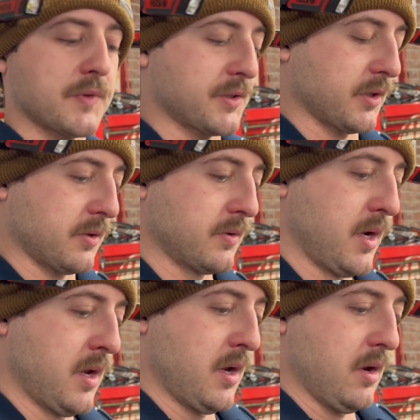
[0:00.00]
So
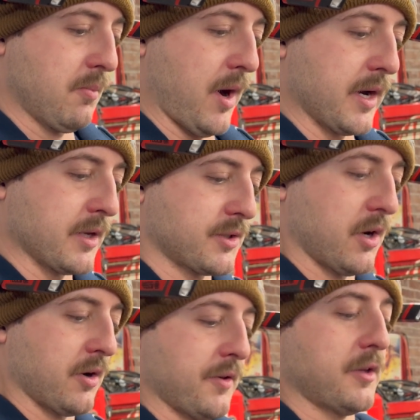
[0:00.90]
probably get
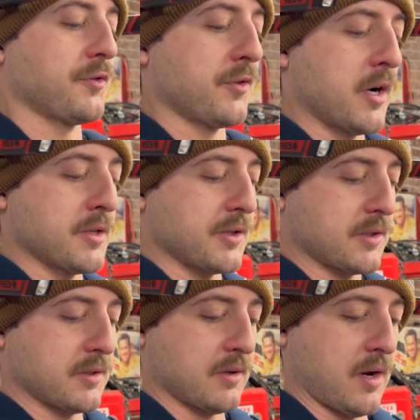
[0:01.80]
started on these
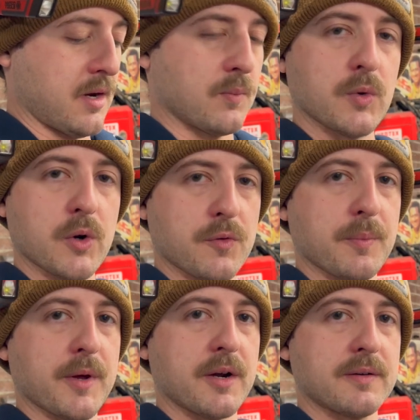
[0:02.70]
fronts and we'll go
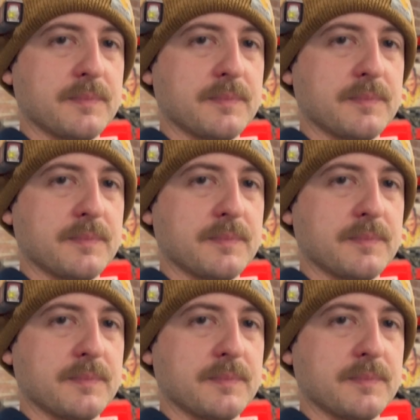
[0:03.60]
from there.